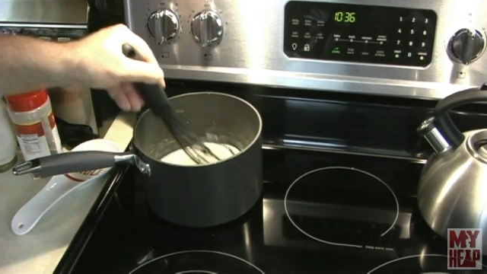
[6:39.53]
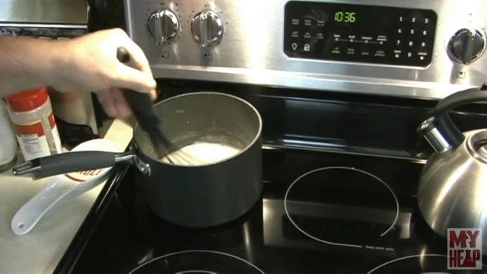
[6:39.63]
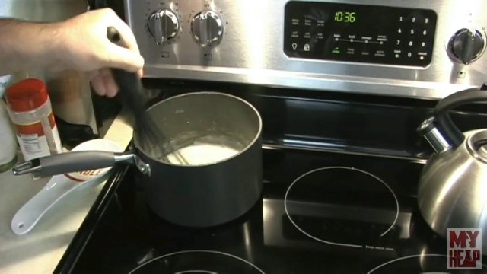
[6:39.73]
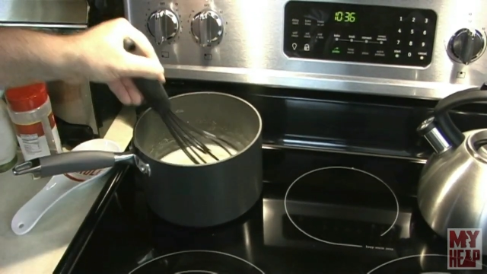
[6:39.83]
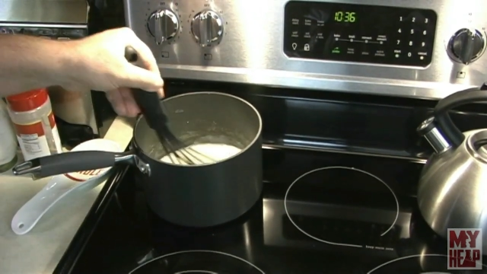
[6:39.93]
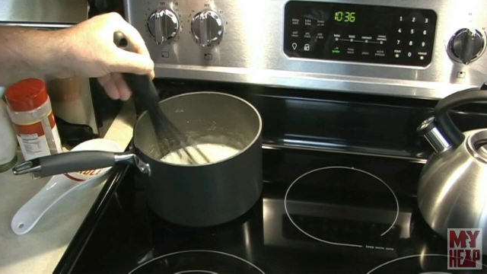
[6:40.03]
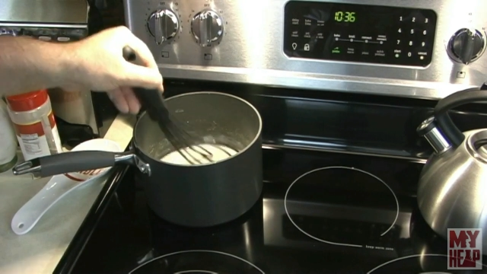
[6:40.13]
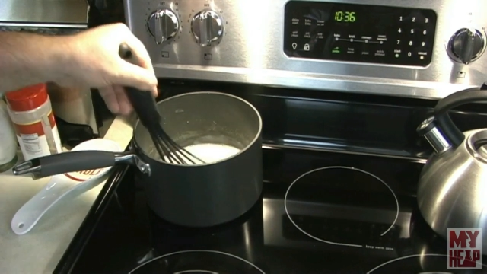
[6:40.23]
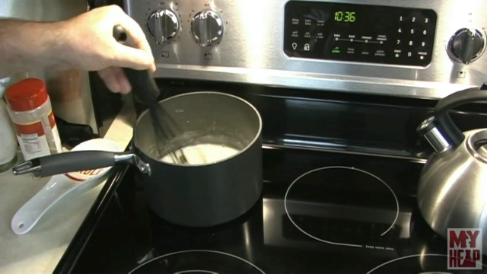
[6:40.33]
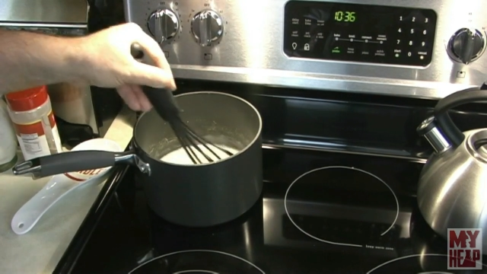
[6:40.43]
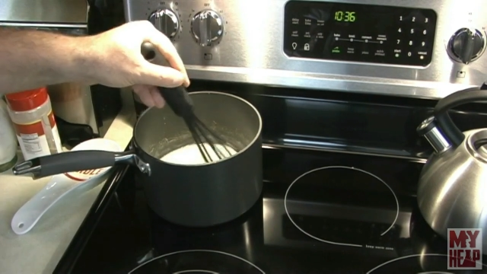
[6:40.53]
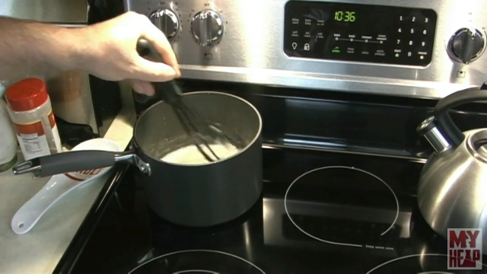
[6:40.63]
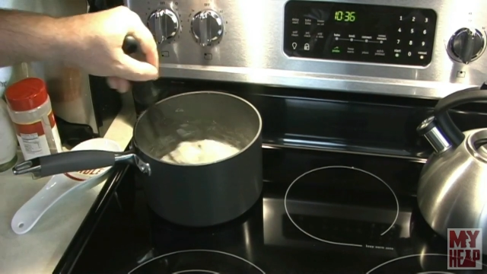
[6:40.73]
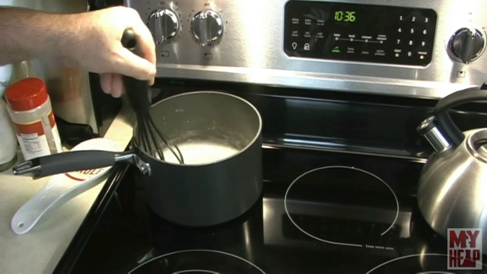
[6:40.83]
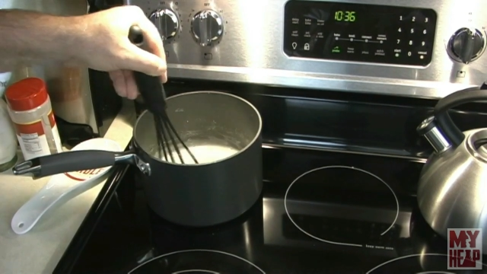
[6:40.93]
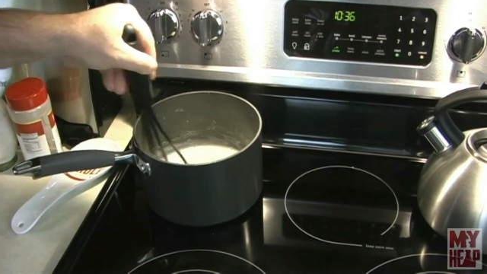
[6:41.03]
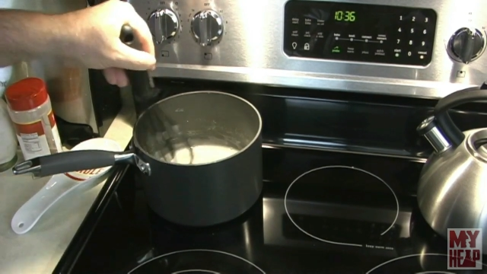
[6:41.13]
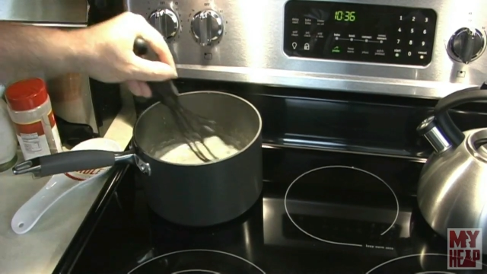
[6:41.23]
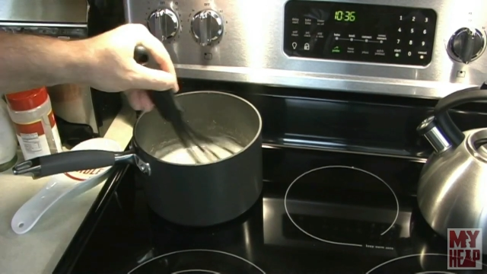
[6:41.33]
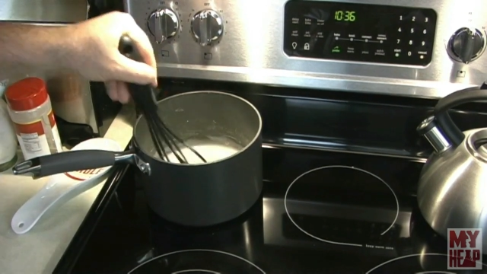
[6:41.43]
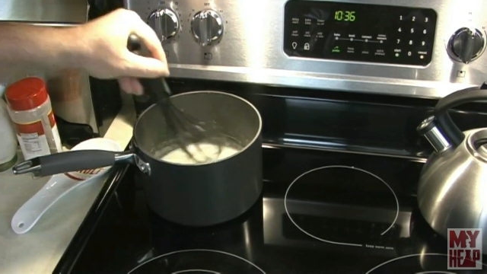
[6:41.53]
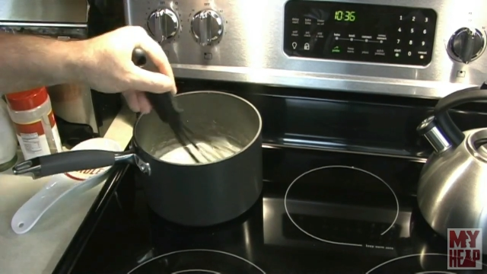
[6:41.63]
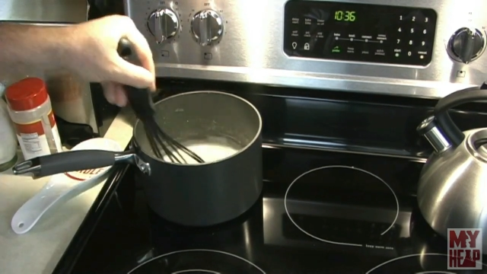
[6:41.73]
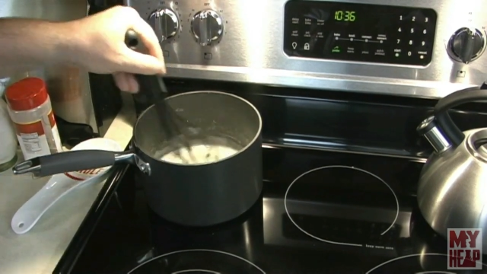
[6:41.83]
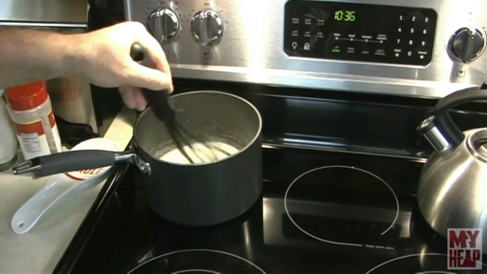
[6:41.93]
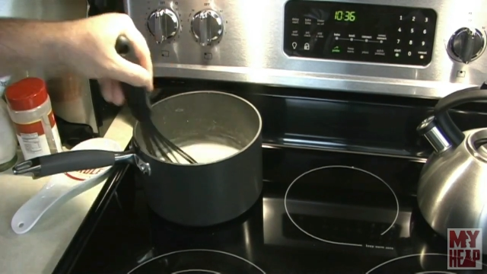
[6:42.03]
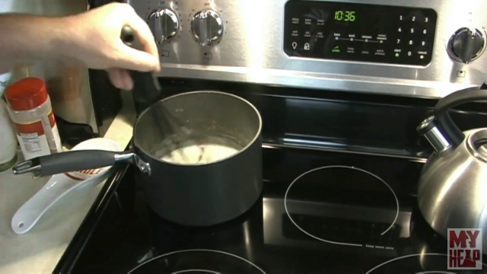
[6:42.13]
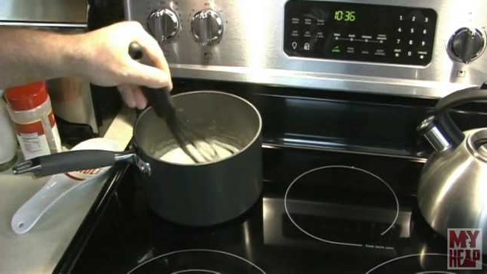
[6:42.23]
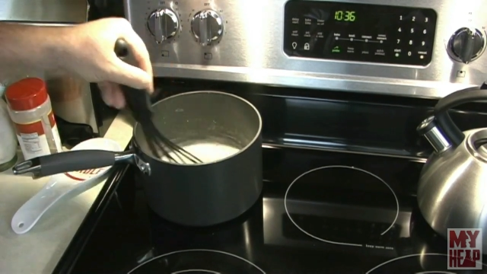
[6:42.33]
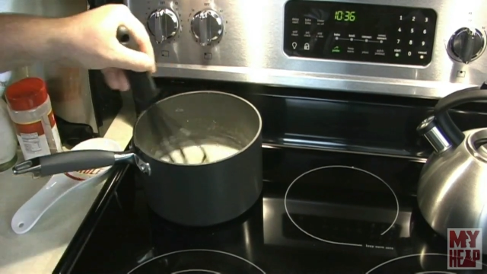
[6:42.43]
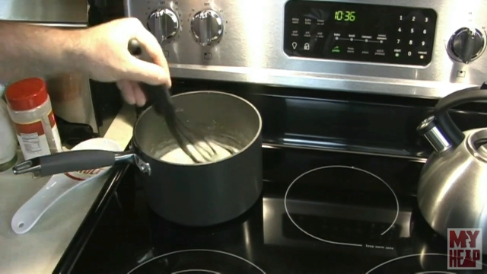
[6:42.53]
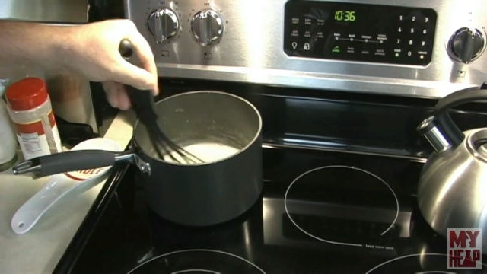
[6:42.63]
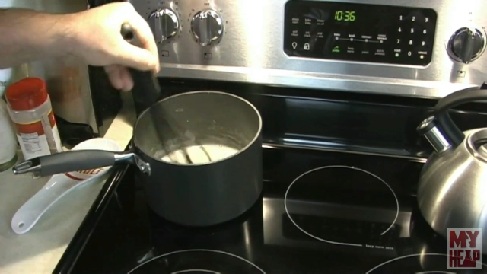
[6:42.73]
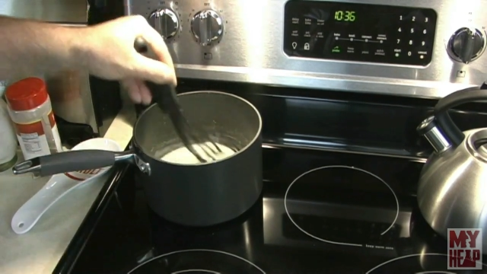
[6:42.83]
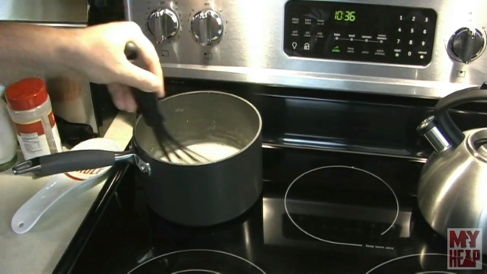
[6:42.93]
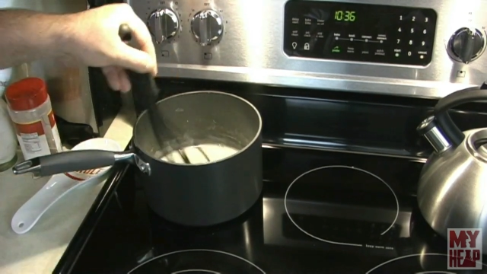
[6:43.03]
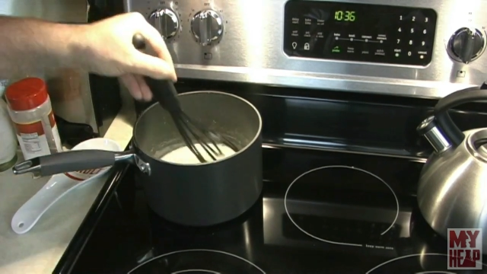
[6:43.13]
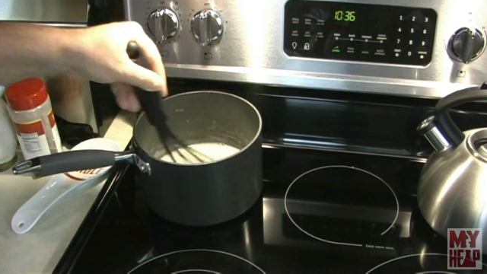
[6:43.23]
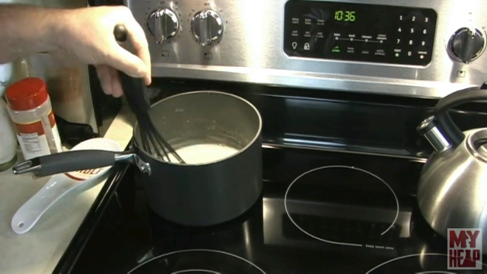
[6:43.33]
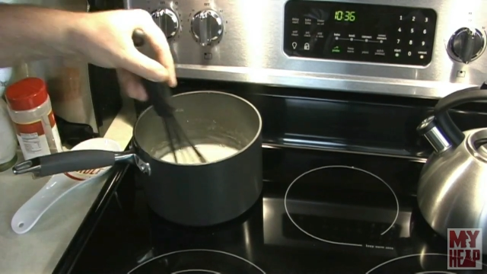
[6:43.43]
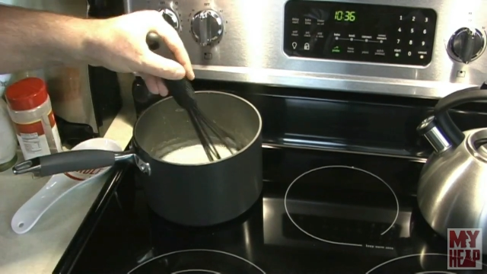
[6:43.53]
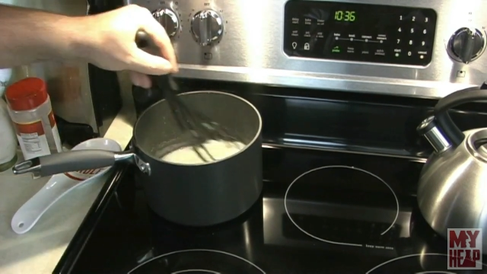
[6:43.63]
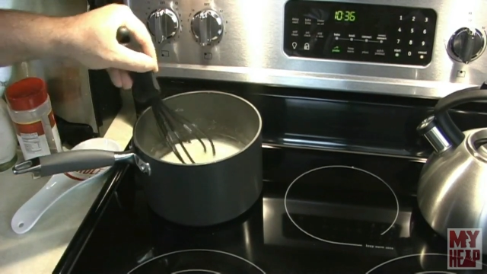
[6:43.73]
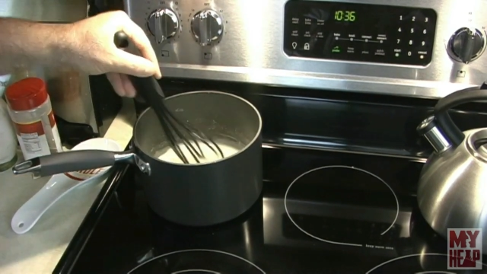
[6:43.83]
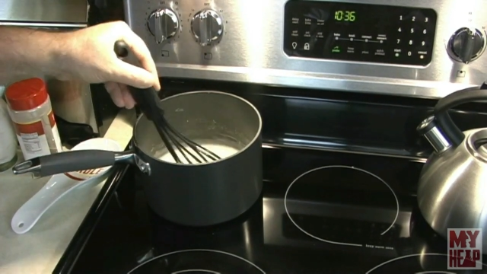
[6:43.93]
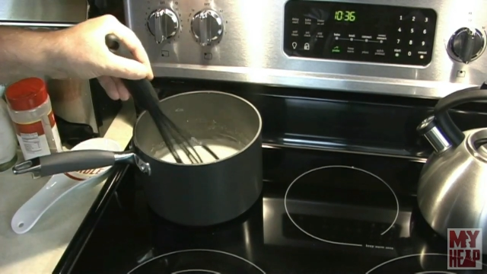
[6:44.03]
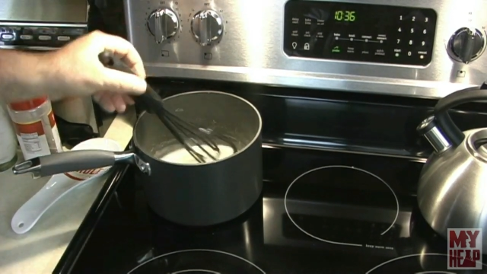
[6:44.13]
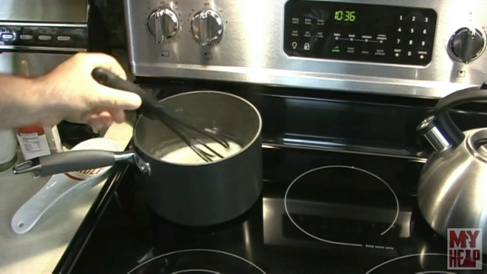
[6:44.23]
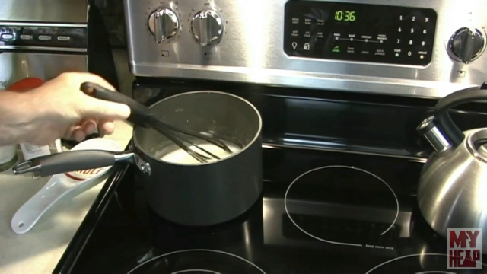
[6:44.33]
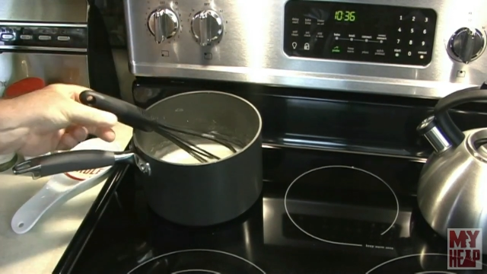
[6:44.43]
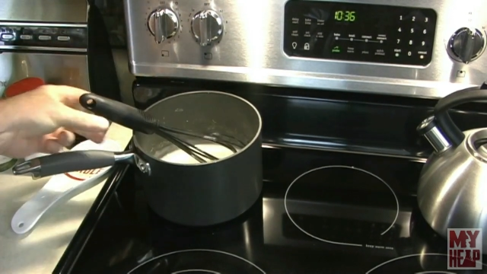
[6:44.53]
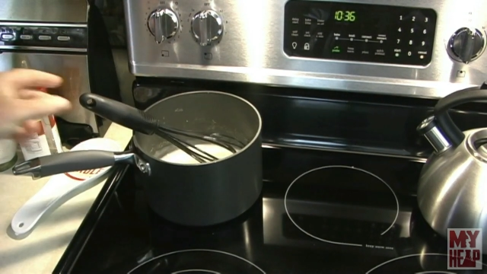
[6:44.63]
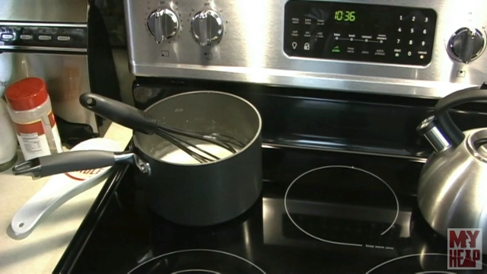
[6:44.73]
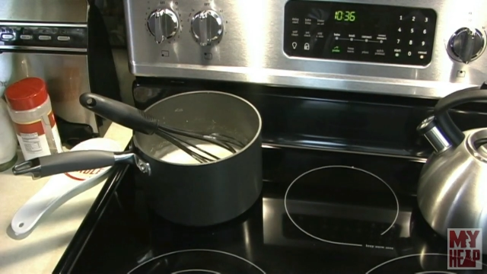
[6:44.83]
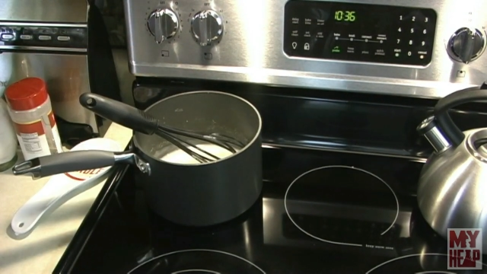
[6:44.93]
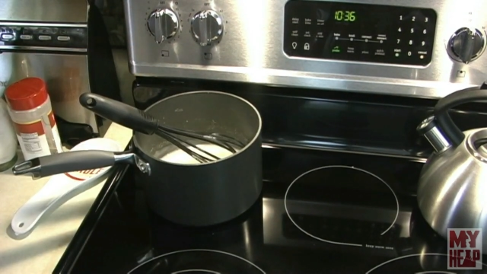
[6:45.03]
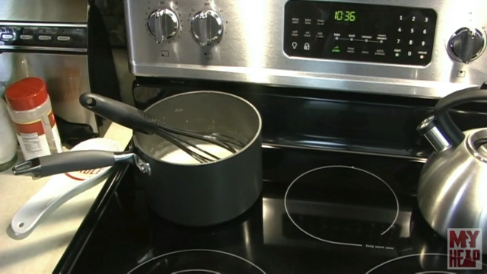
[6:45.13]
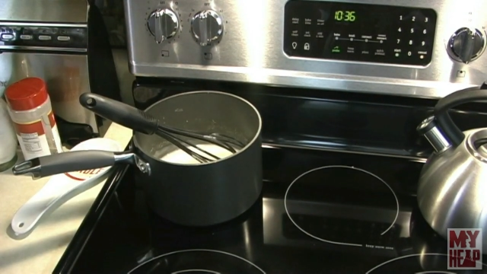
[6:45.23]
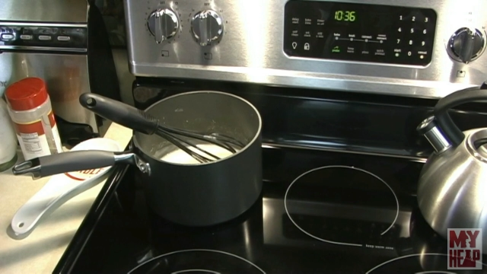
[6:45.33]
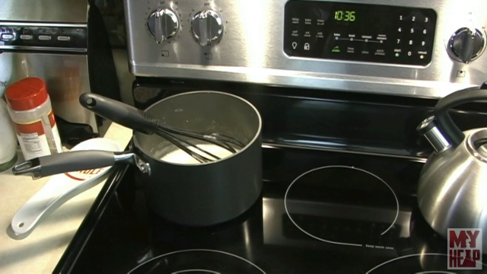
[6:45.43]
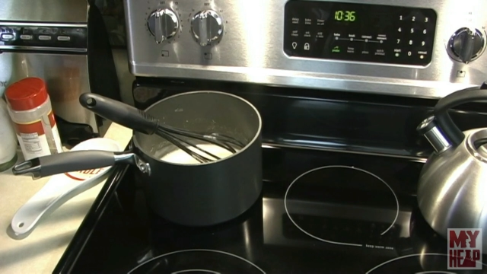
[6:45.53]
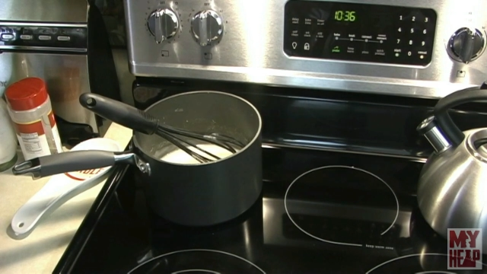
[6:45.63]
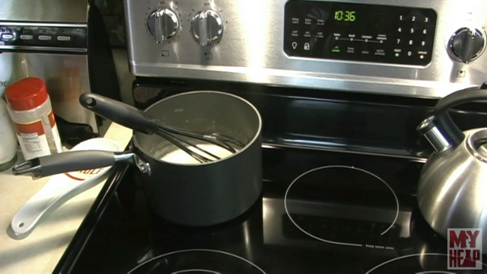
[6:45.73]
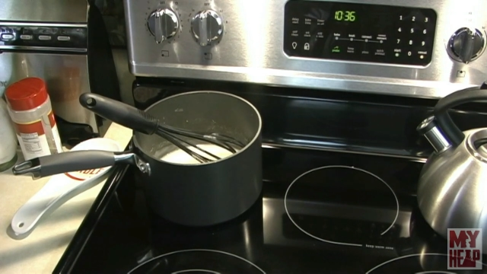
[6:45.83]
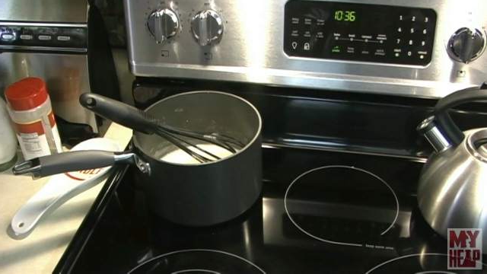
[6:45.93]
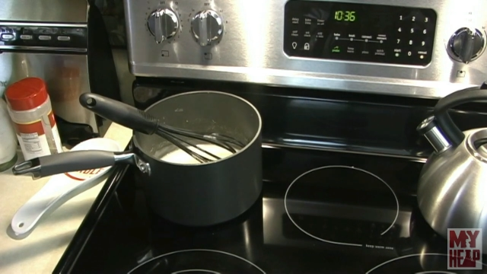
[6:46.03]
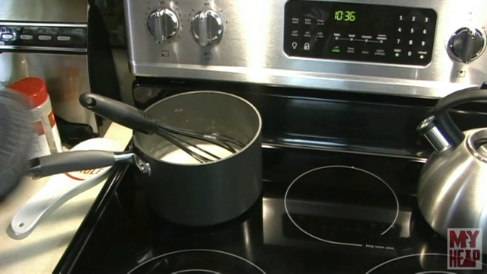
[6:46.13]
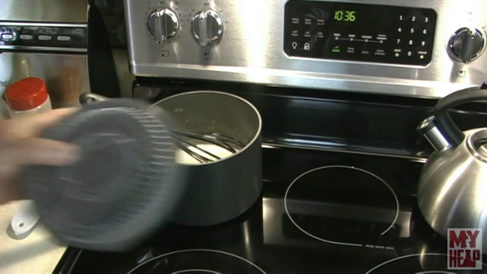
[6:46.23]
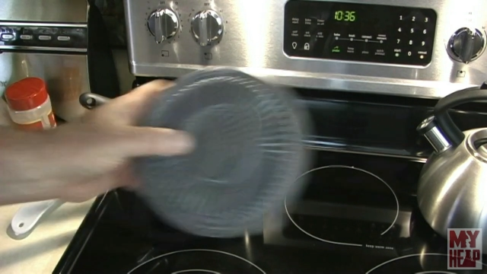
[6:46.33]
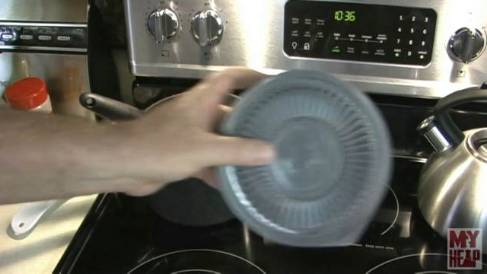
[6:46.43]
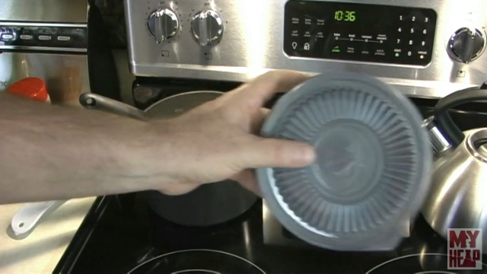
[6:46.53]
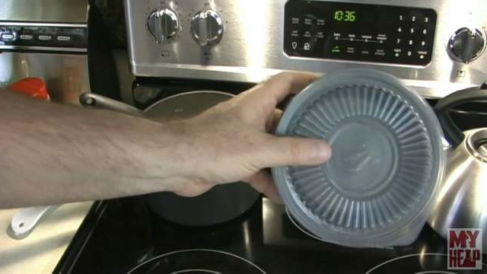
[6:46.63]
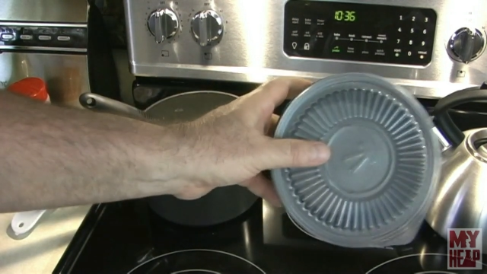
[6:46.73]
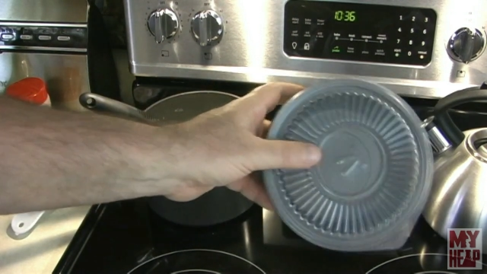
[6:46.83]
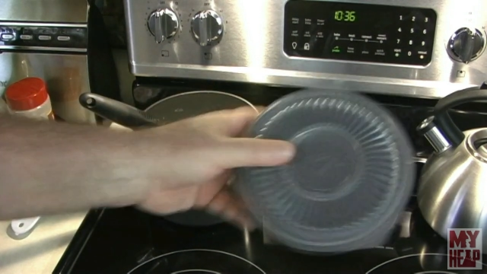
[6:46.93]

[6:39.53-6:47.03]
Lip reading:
Nobody's mouth can be seen.